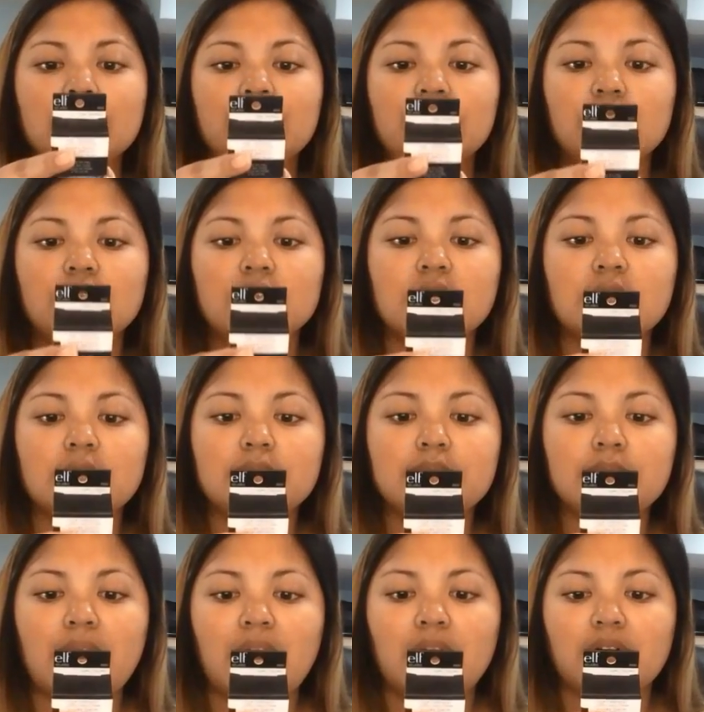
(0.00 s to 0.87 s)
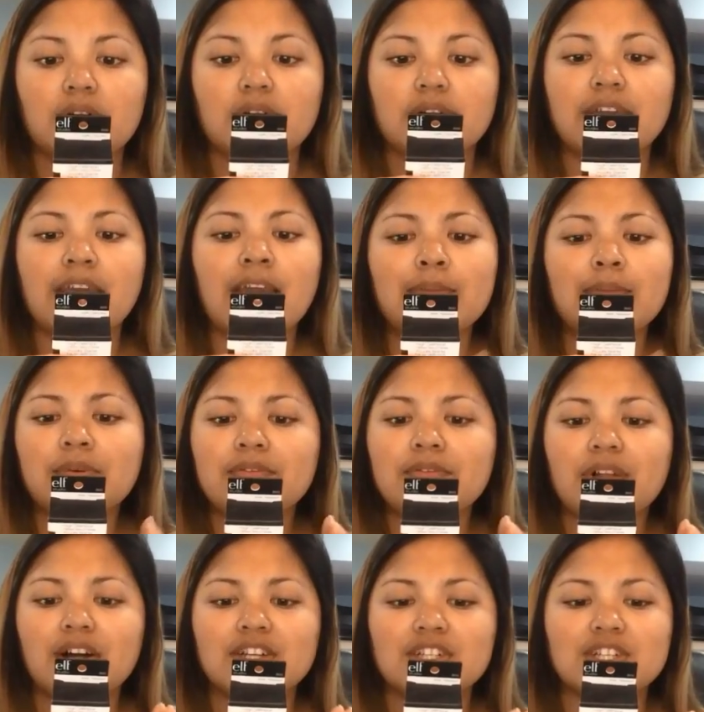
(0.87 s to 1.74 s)
diffusing powder
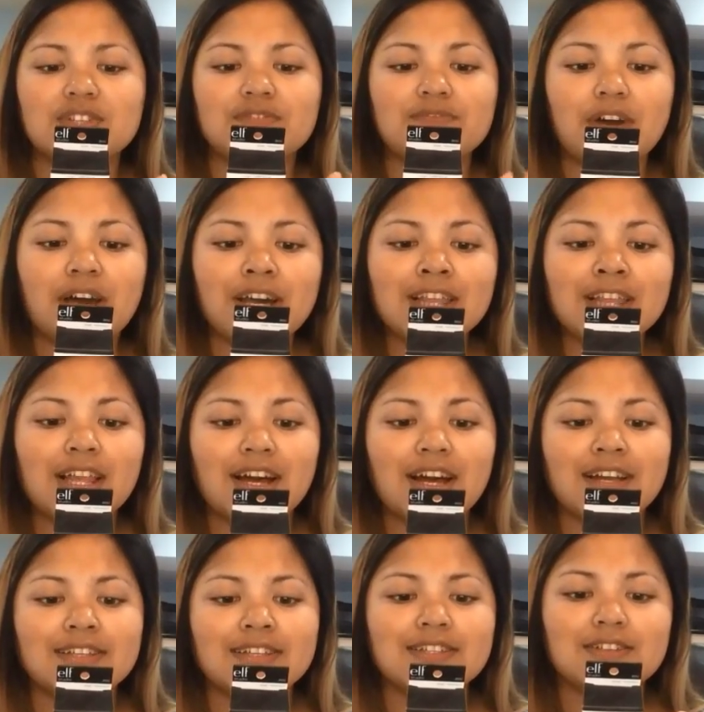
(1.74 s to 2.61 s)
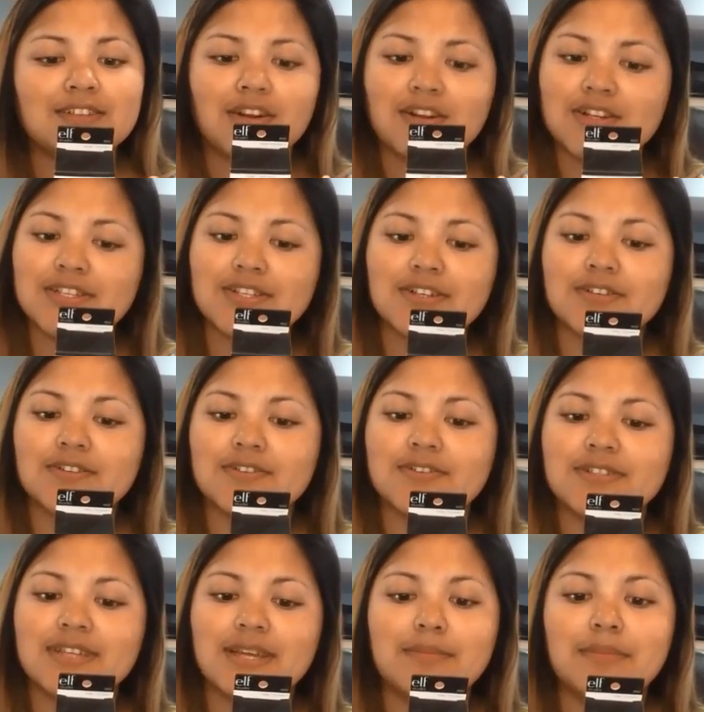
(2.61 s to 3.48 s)
camouflages fine lines, dark
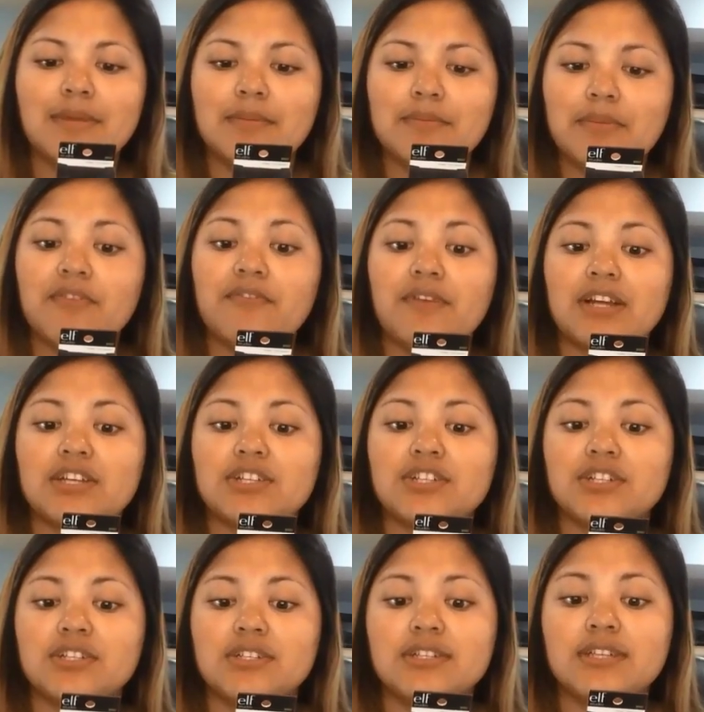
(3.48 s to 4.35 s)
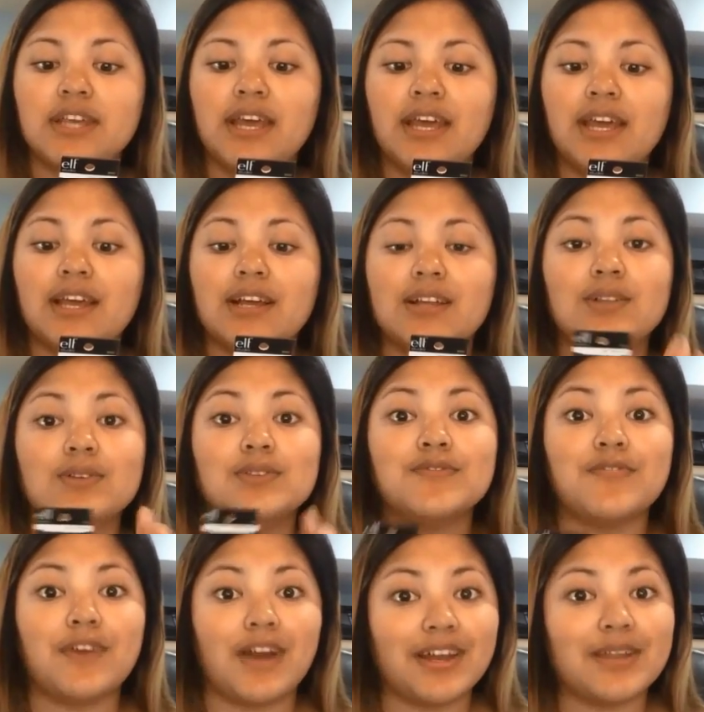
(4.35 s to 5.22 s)
circles, and imperfections, includes
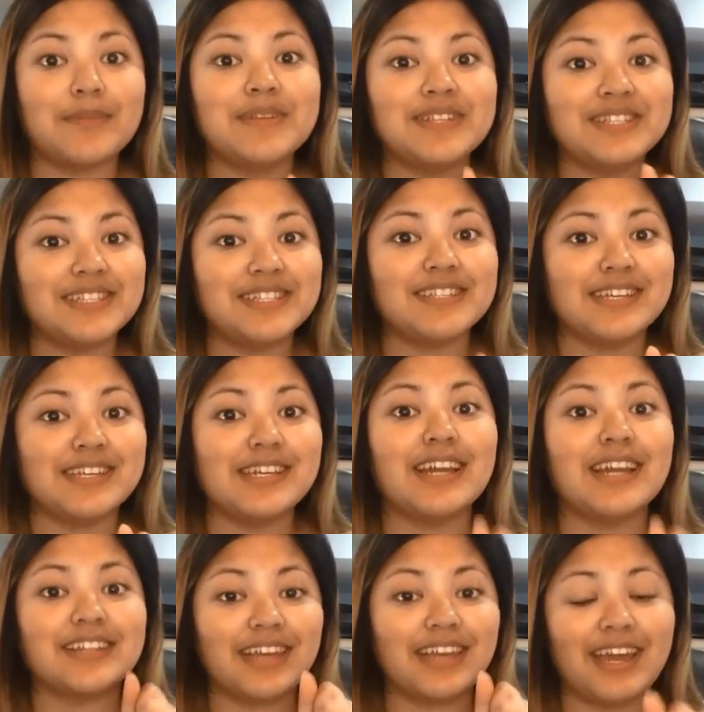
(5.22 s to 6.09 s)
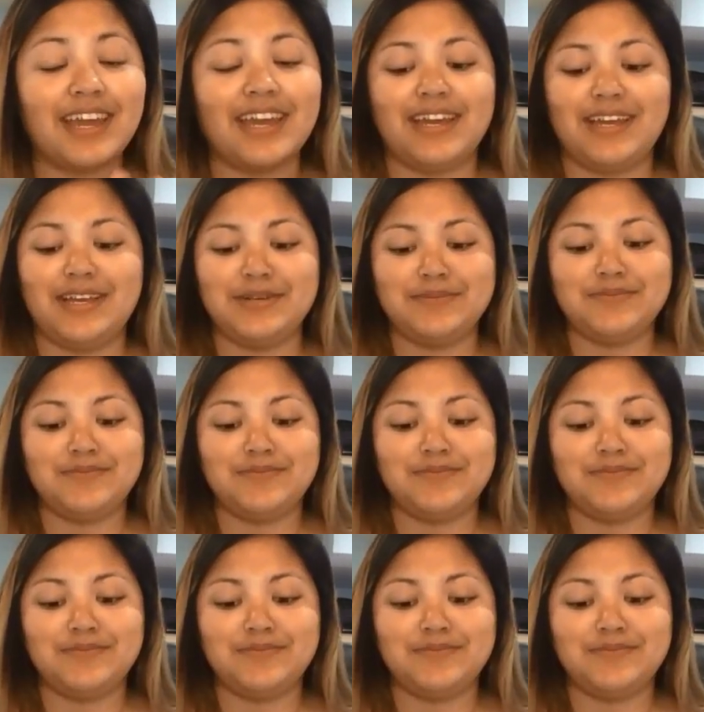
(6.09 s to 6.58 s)
vitamin C and K.